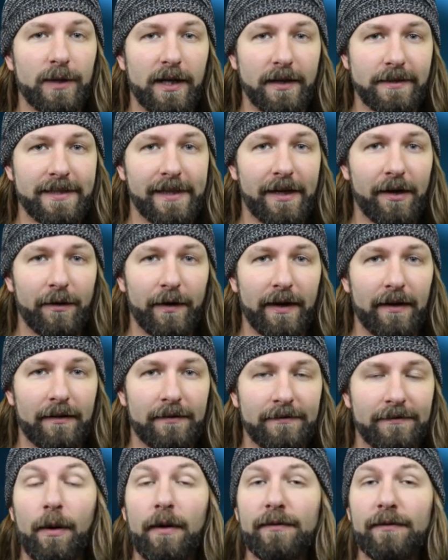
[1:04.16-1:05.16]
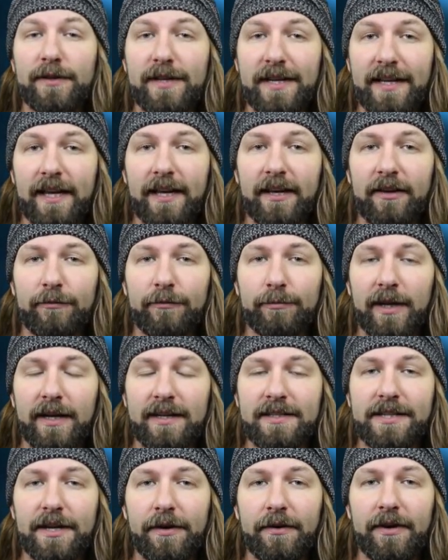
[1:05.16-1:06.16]
of Blocktaria. However, the King of
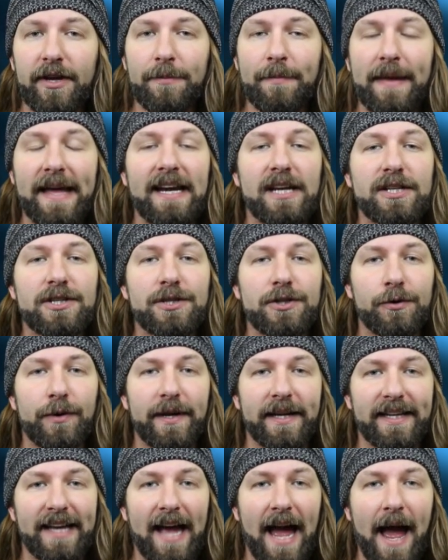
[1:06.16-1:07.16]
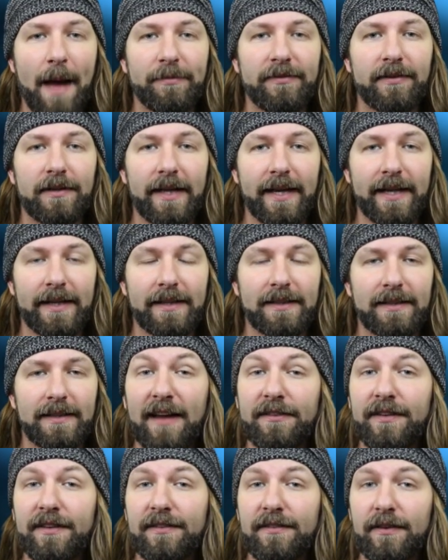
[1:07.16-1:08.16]
Blocktaria managed to encapsulate
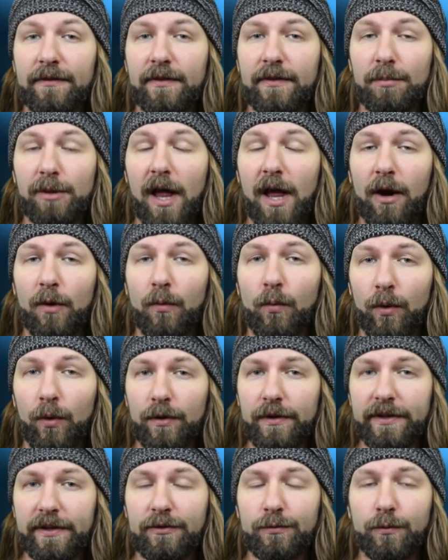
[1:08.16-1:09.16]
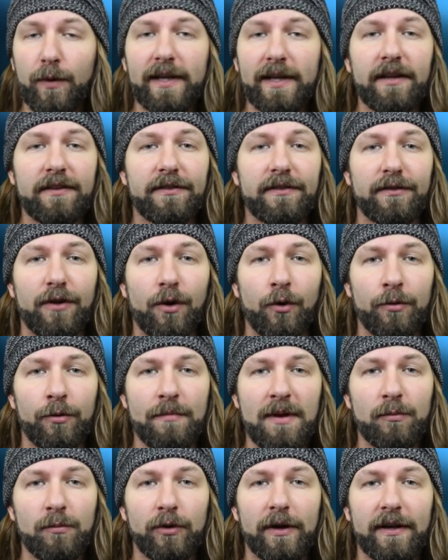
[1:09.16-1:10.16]
facets of the Block world as well as his own
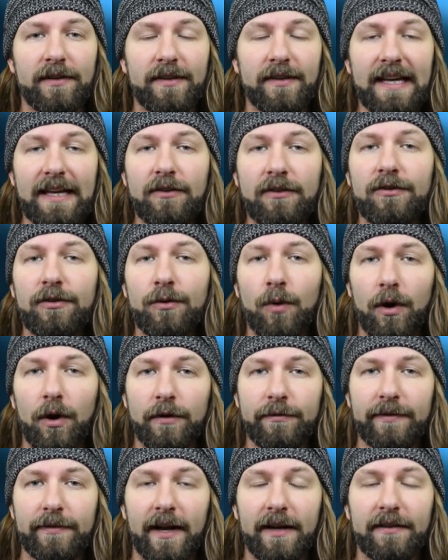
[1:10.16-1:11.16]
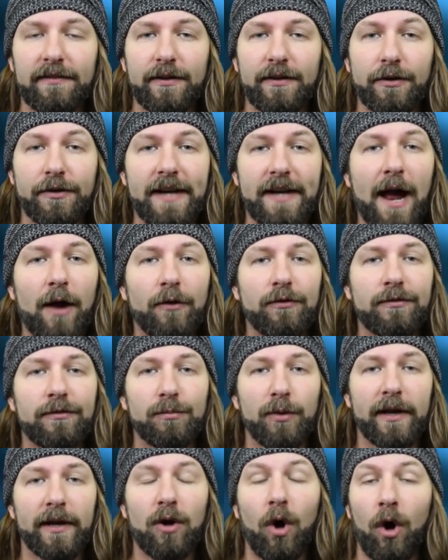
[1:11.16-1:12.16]
memories into artifacts that are now
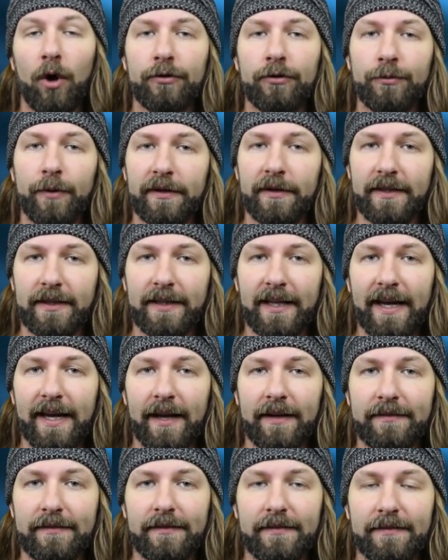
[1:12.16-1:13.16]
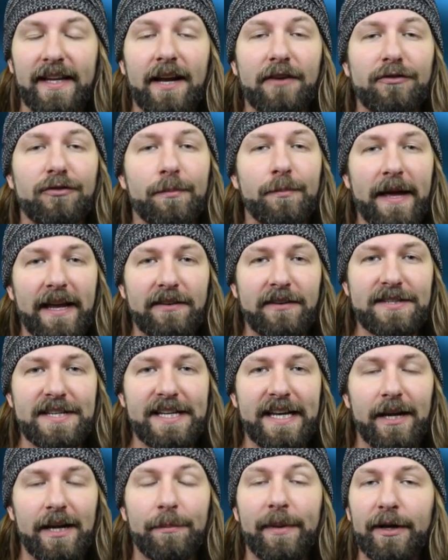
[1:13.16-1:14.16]
spread all throughout the land. And as you manage
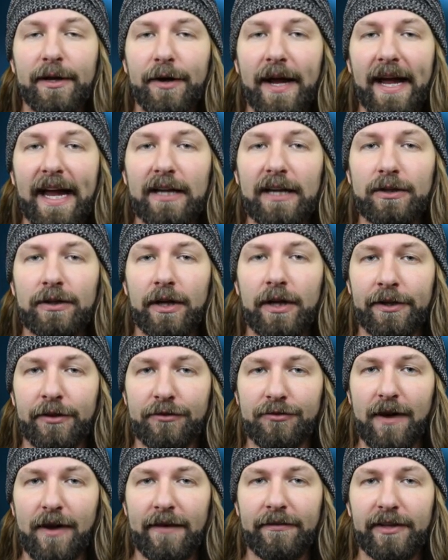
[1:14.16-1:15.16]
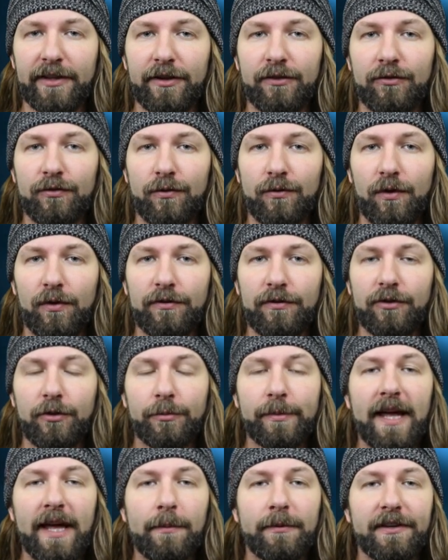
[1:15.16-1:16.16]
to get a better handle on the driving controls,
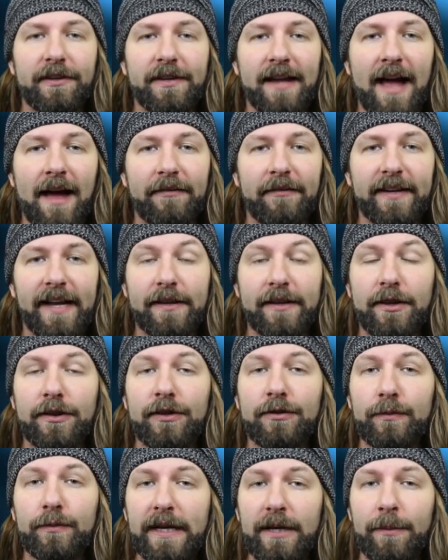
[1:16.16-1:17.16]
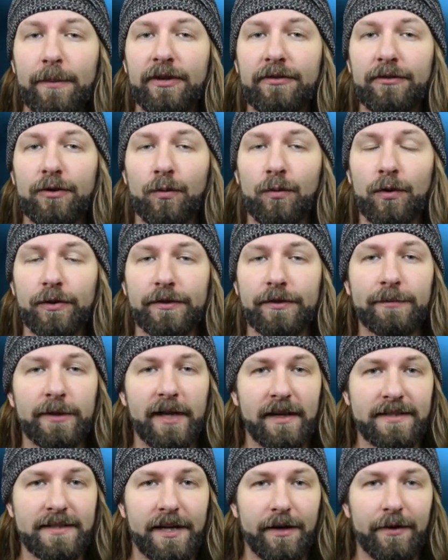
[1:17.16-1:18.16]
you'll be able to navigate the three-dimensional world of
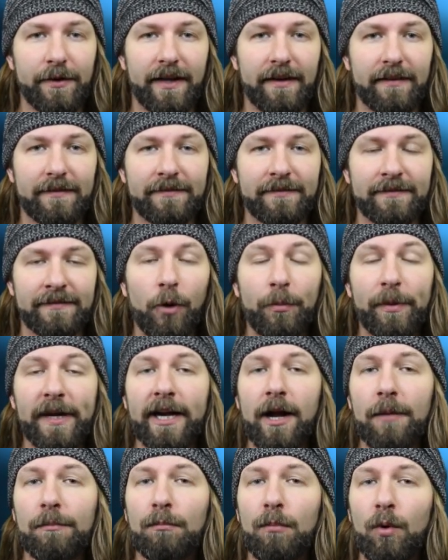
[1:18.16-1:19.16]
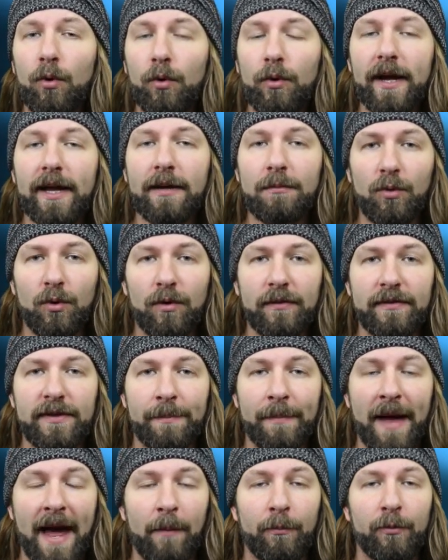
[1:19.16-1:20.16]
Blocktaria, opening up more and more of
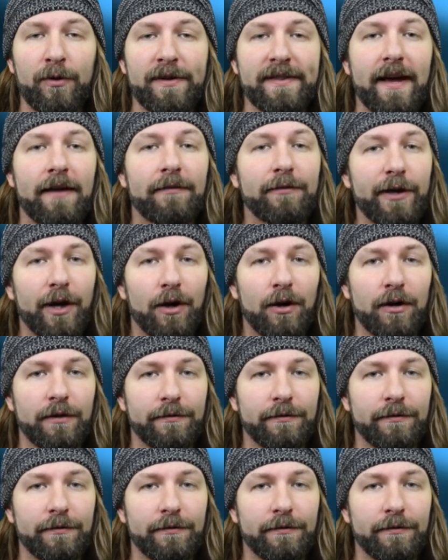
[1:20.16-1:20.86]
the map with every